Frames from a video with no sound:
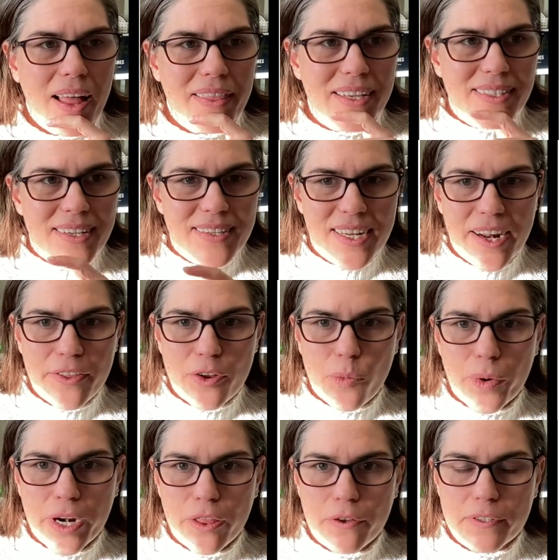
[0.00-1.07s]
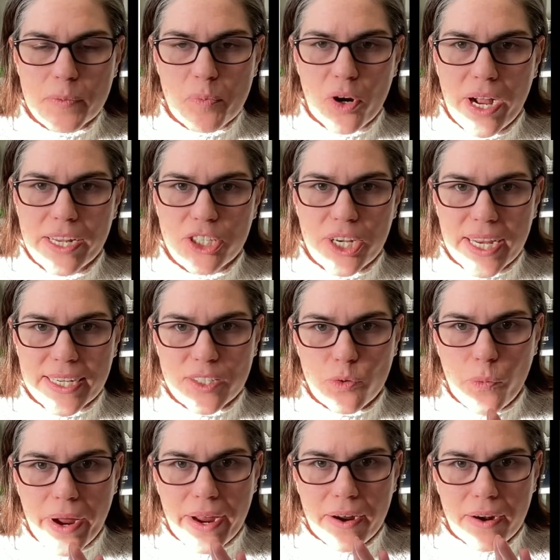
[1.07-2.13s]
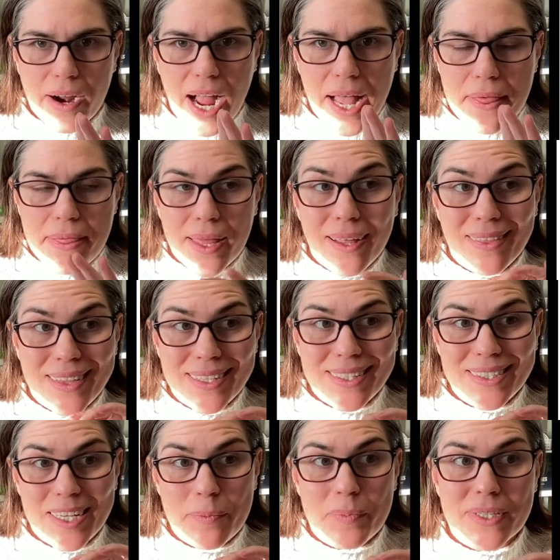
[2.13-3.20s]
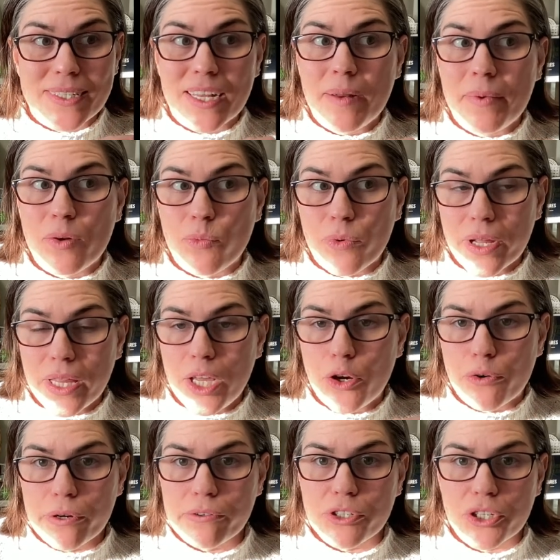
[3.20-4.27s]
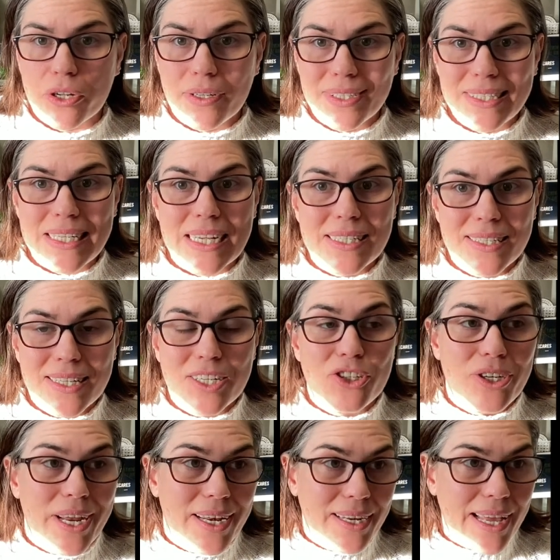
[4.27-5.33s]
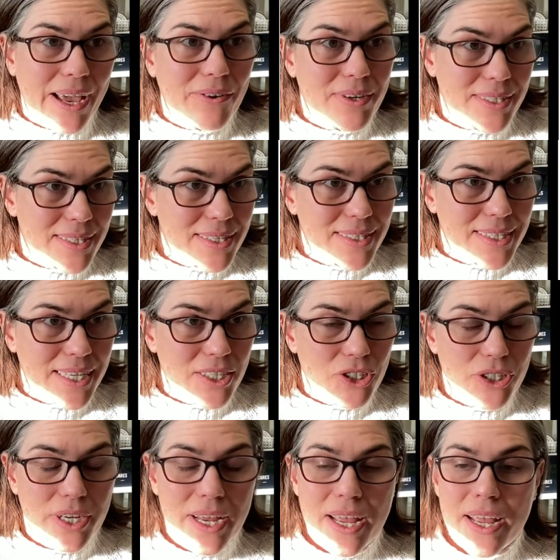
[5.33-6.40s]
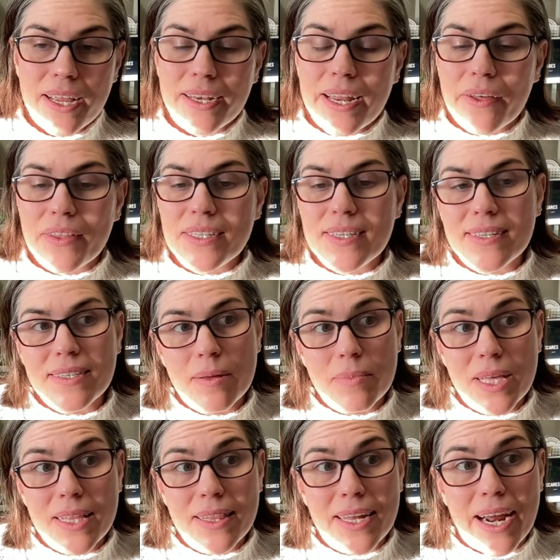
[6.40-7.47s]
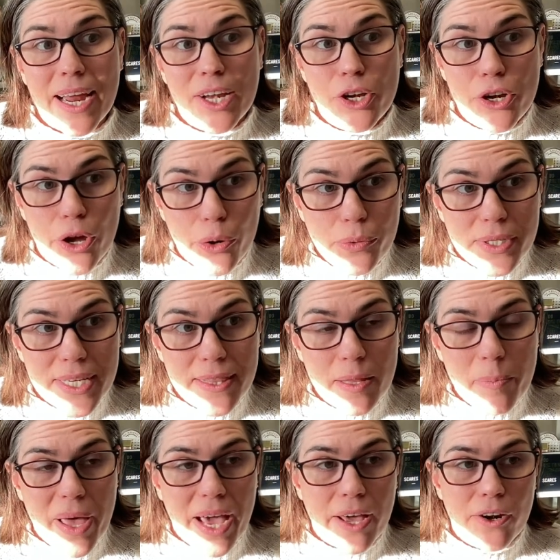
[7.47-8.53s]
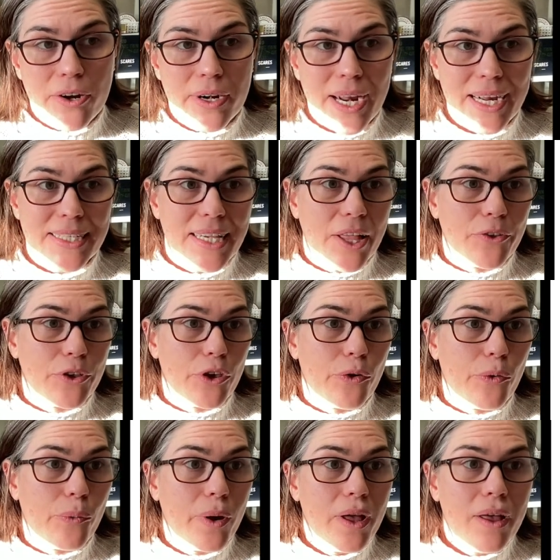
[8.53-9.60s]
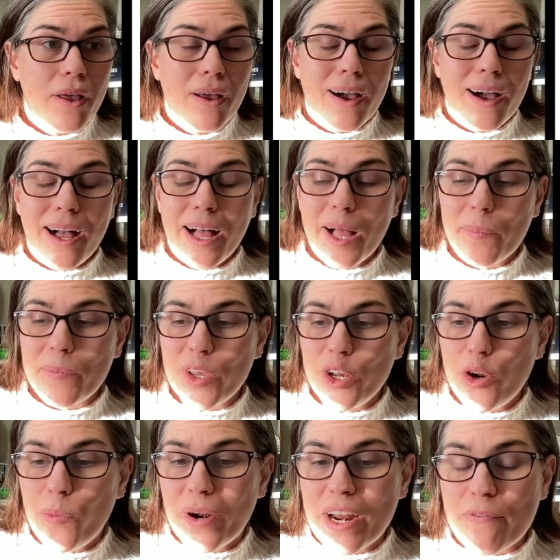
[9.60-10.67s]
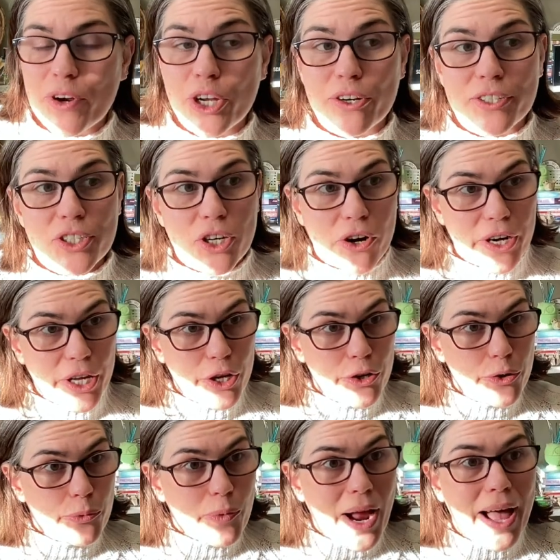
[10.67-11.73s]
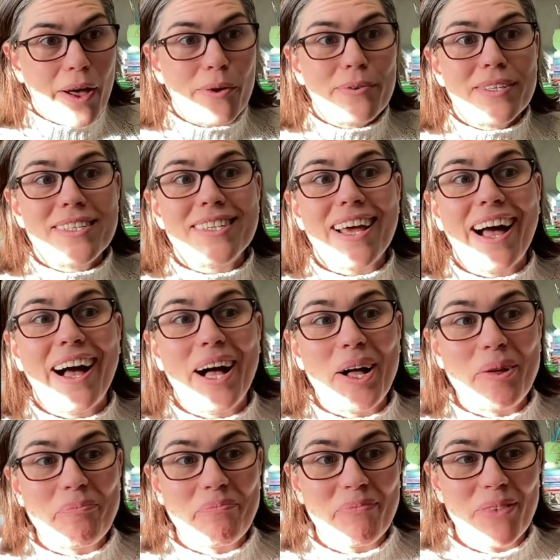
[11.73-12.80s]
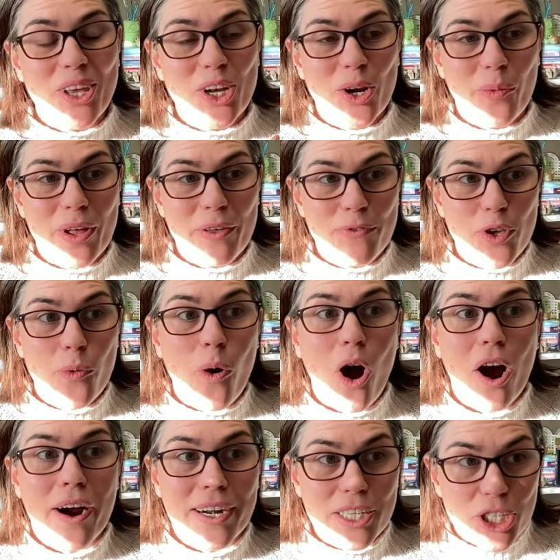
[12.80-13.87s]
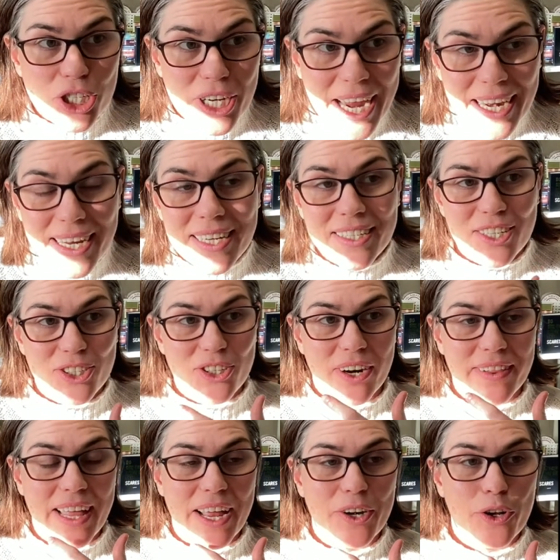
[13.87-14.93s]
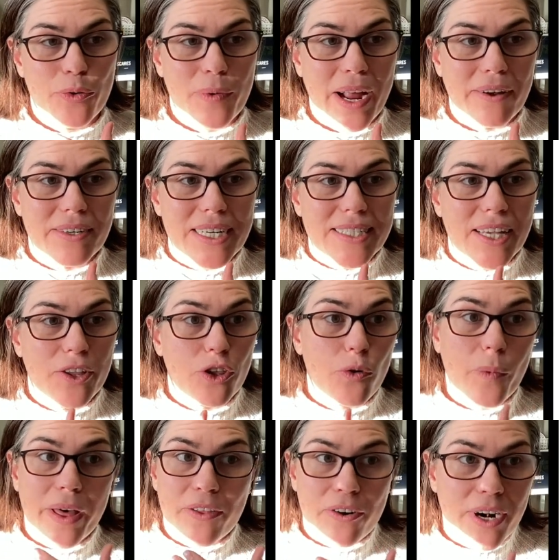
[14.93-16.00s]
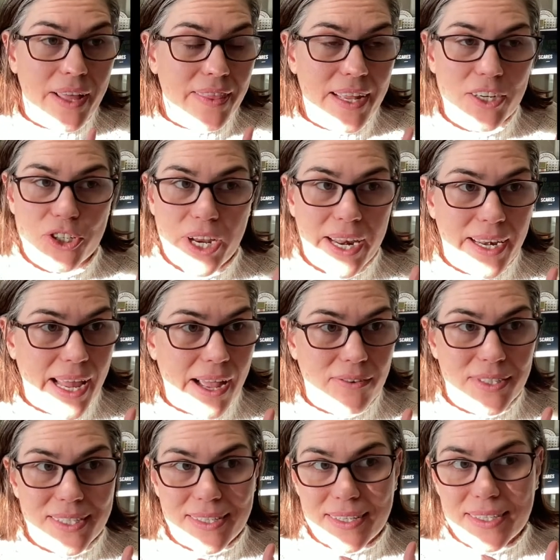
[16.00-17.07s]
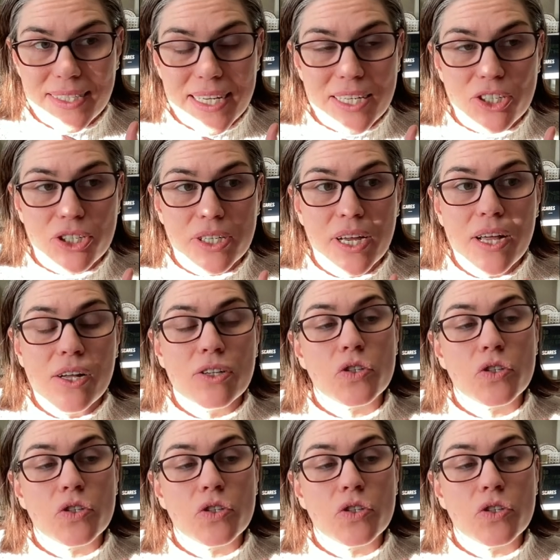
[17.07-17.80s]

Uh, this is another one of those projects where I think this tip is going to be really crucial. Does the chain count as a stitch? Now, this is something that I note in the pattern. I tell you, um, you know, whenever you're starting a new round, um, you know, if you are chaining to start that new round, I tell you whether or not that chain counts as a stitch.